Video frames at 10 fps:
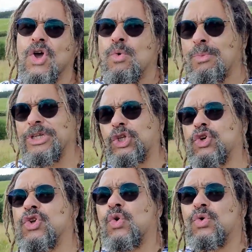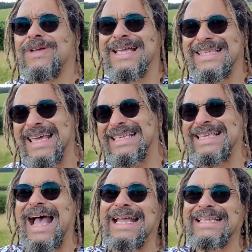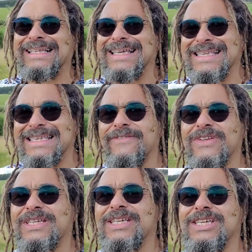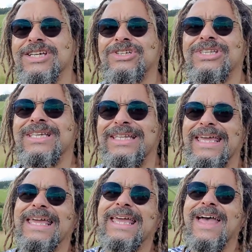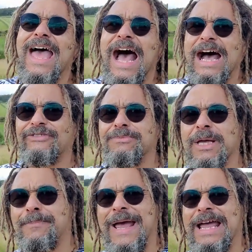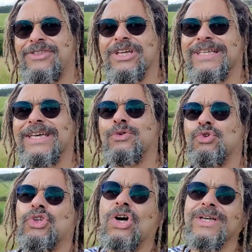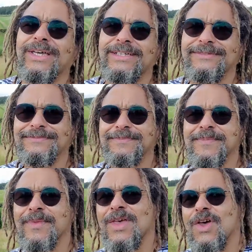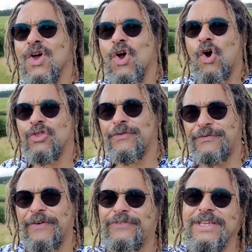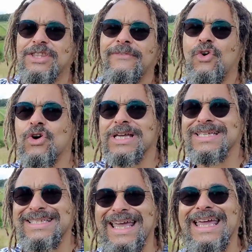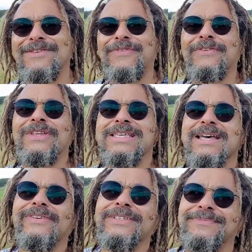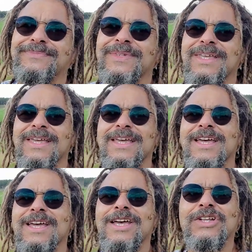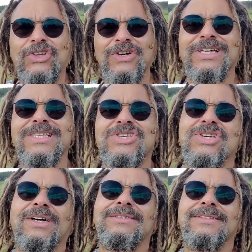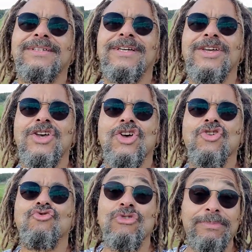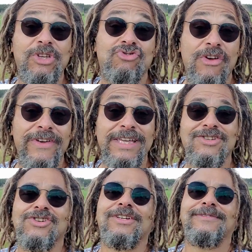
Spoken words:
What we do know is that exactly 17 years to the day after Macbeth had killed Duncan, on the 15th of August 1057, Duncan's son reaped his revenge.